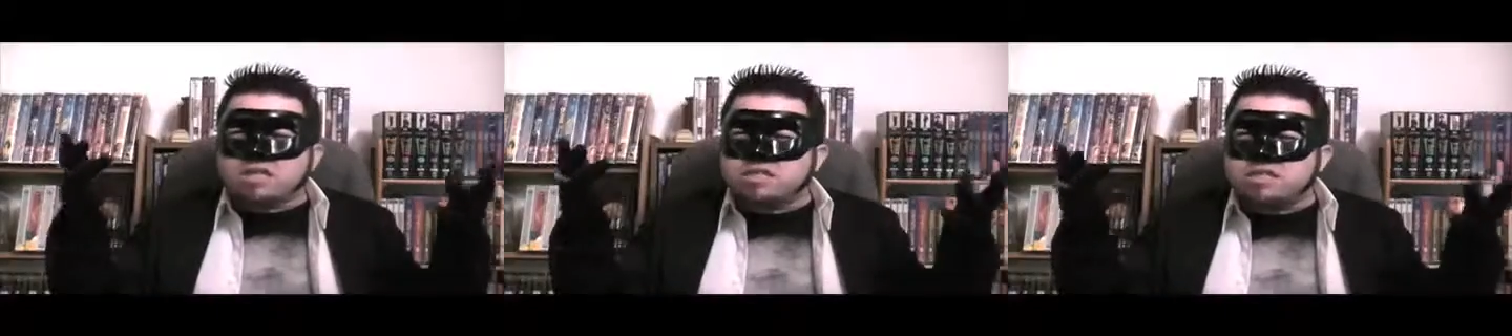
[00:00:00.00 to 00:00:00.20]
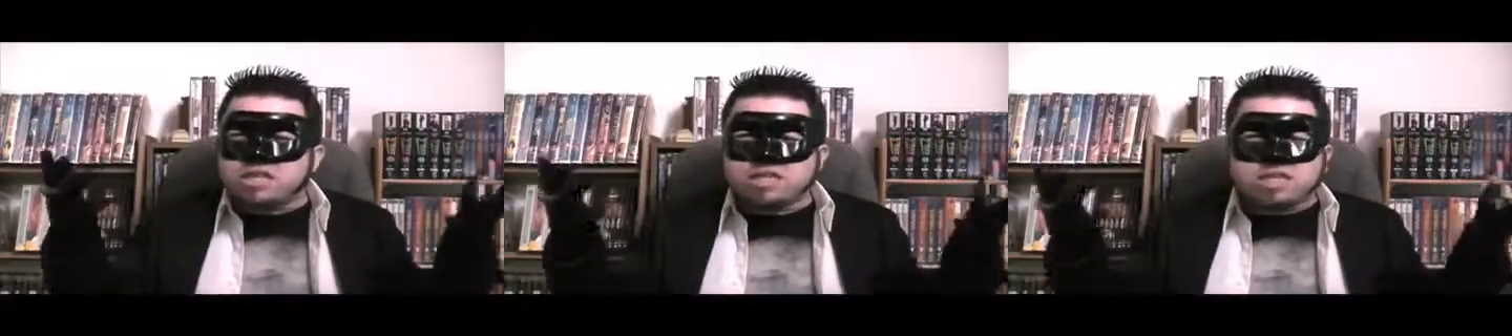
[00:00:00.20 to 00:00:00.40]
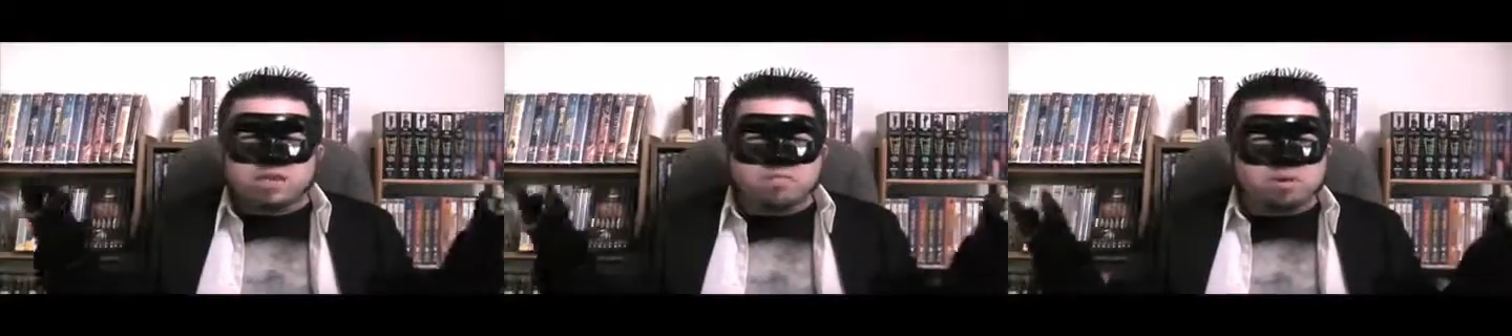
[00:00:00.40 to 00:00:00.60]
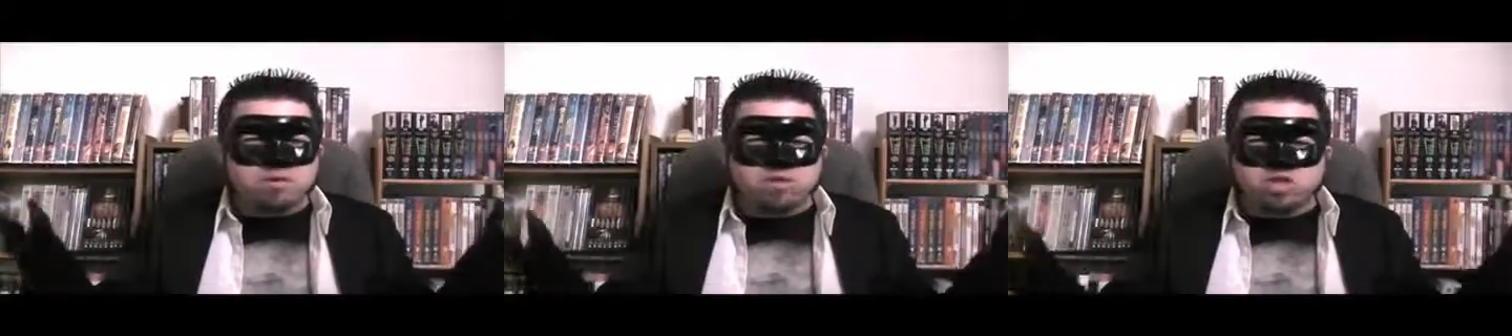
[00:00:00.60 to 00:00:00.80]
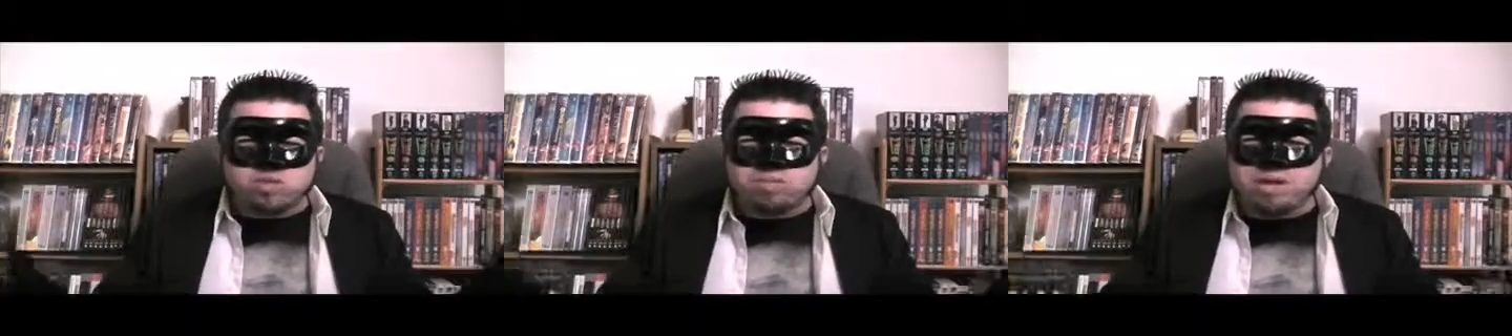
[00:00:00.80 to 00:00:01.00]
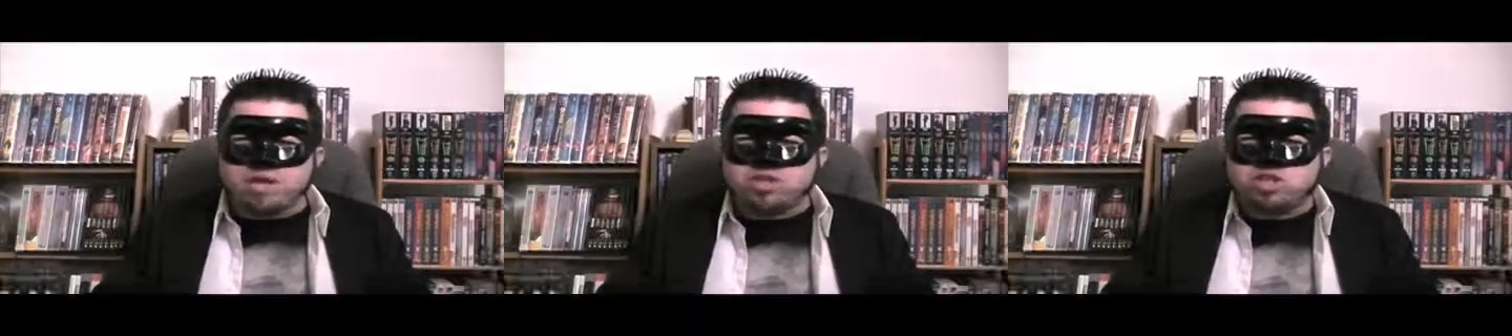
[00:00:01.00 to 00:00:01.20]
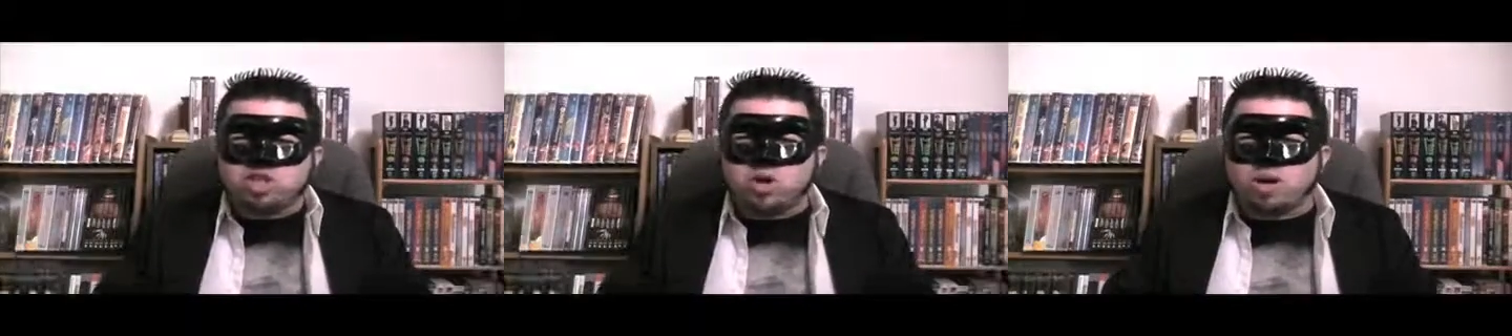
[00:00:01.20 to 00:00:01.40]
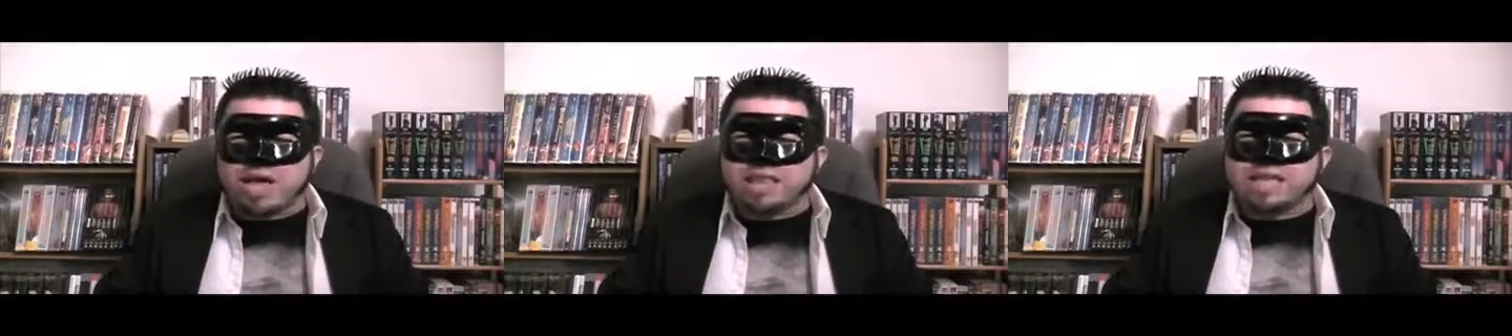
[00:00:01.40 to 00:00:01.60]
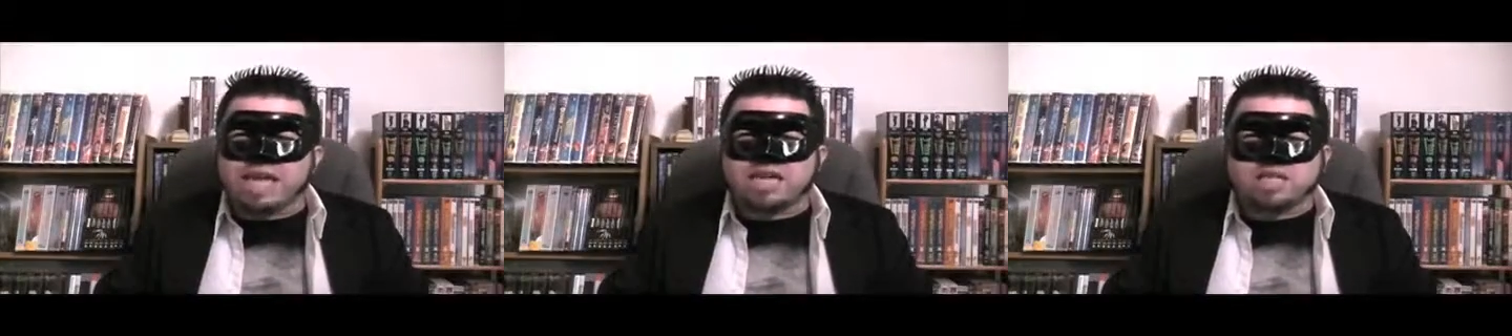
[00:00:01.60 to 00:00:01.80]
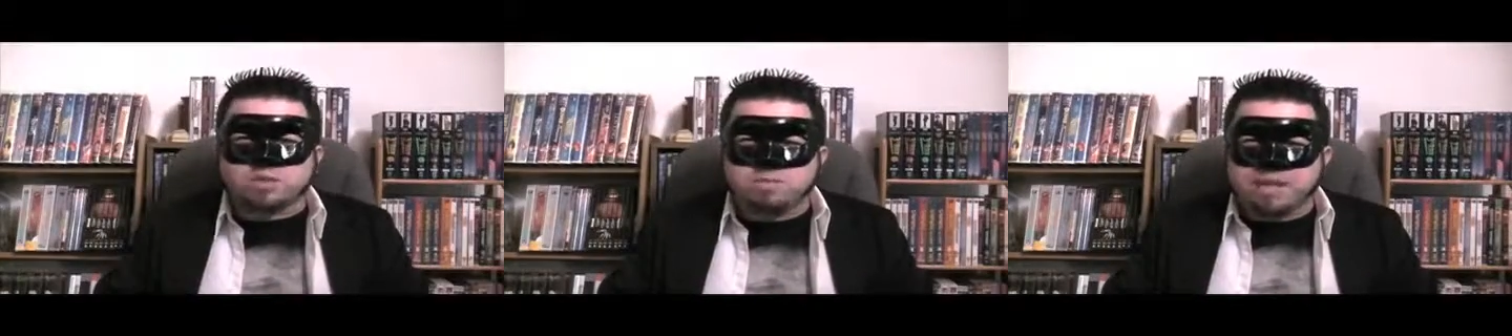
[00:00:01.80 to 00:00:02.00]
is this supposed to be a joke at
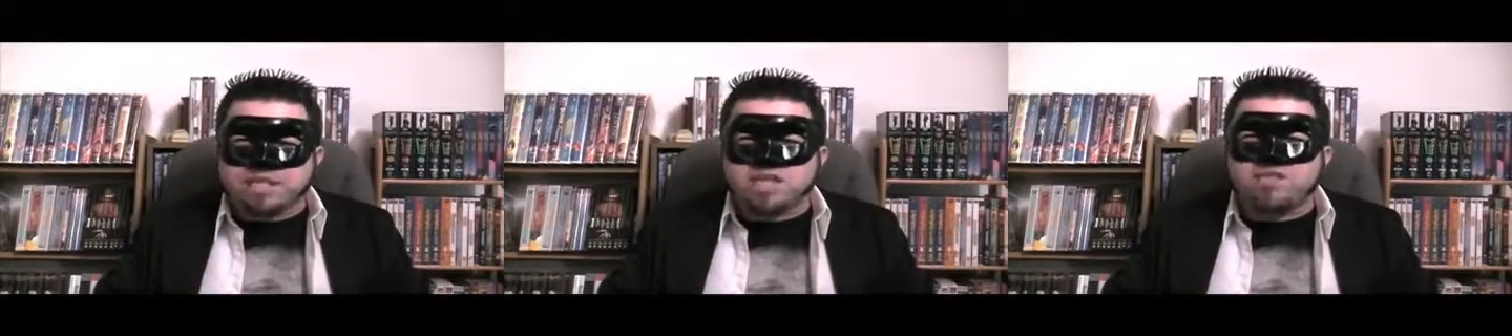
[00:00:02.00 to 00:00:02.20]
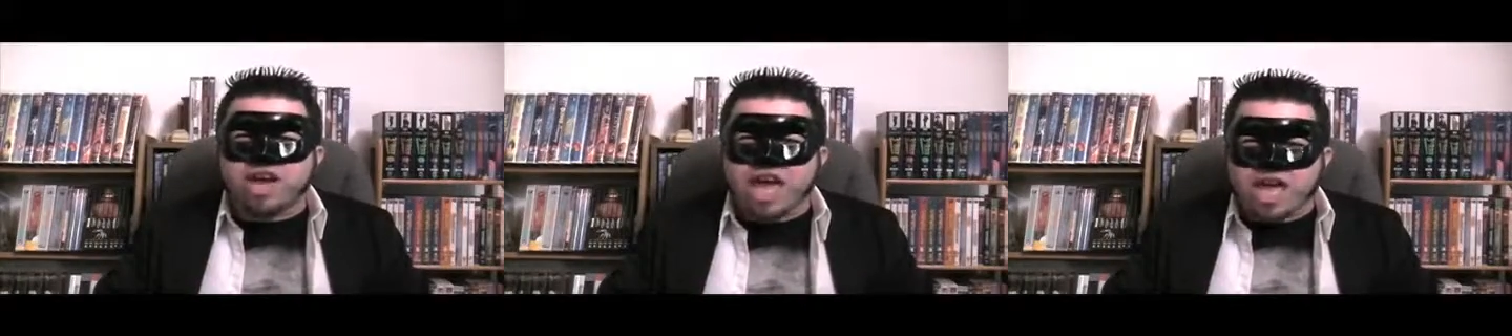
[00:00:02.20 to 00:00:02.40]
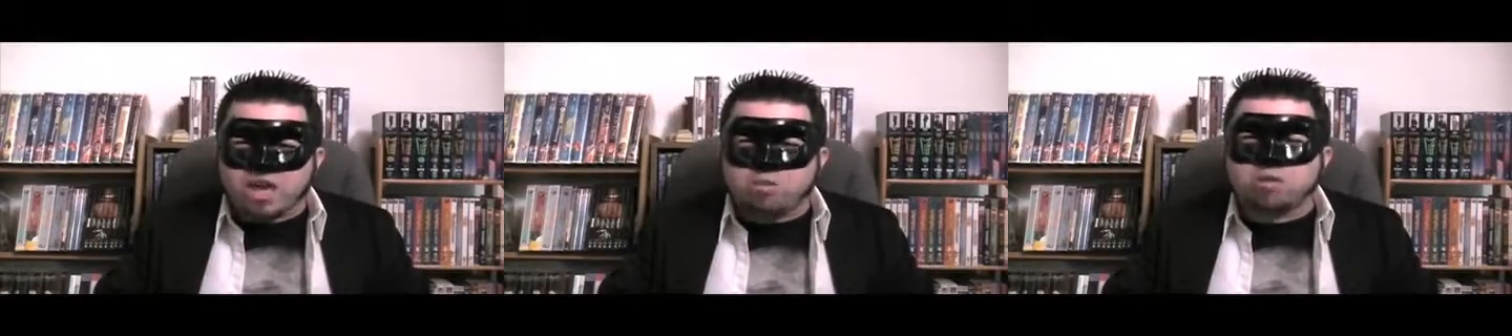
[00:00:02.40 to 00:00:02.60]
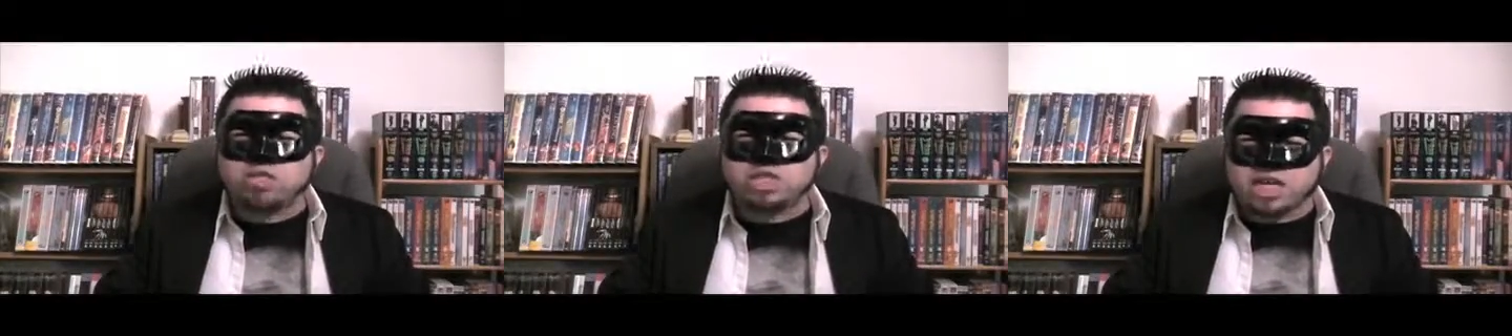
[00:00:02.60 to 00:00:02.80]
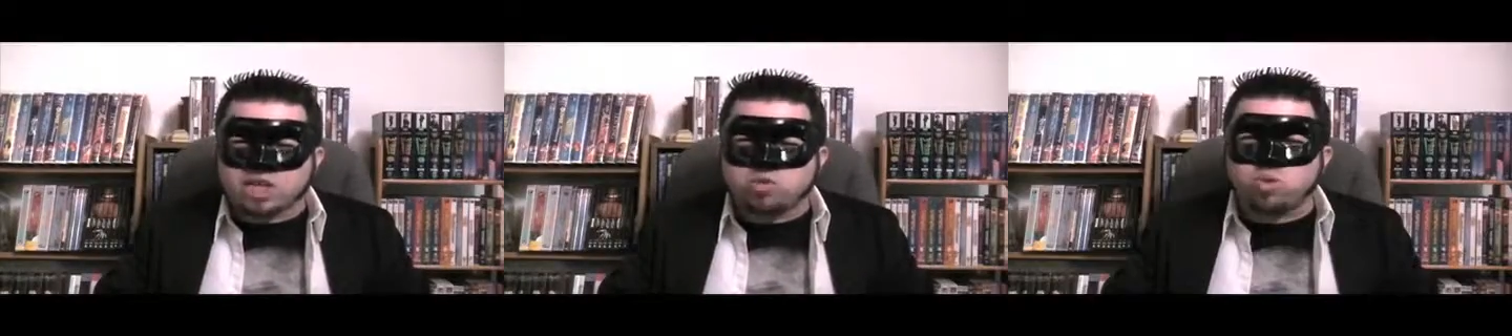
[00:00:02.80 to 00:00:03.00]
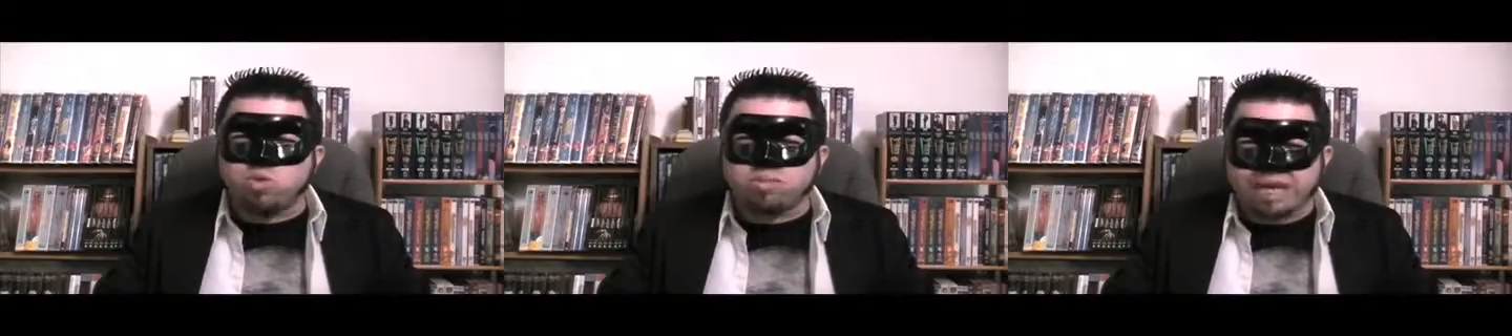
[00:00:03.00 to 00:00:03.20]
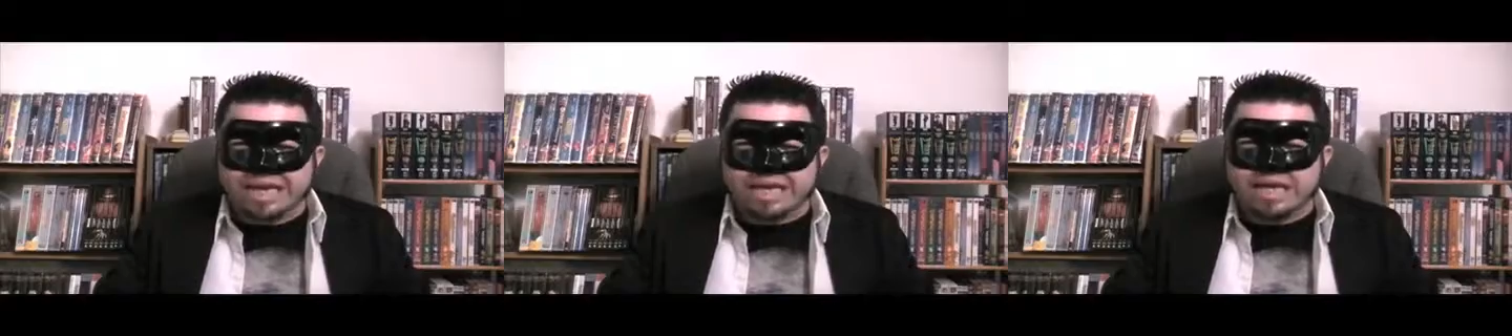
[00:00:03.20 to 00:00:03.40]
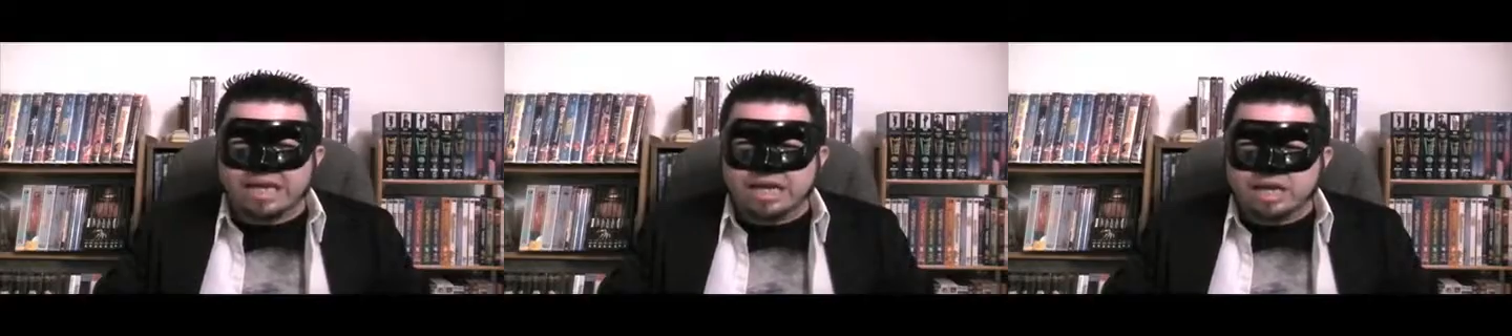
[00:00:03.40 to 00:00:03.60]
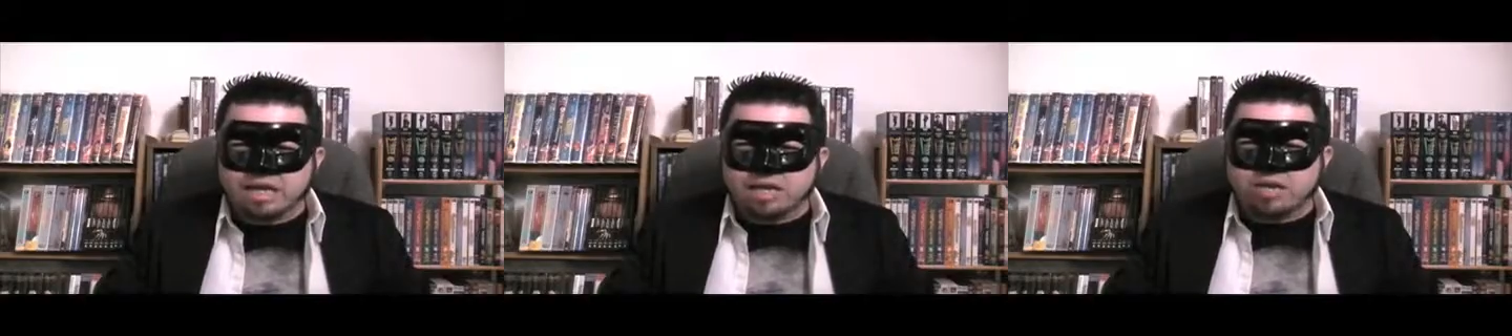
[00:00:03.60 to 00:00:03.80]
the expense of heterosexual men?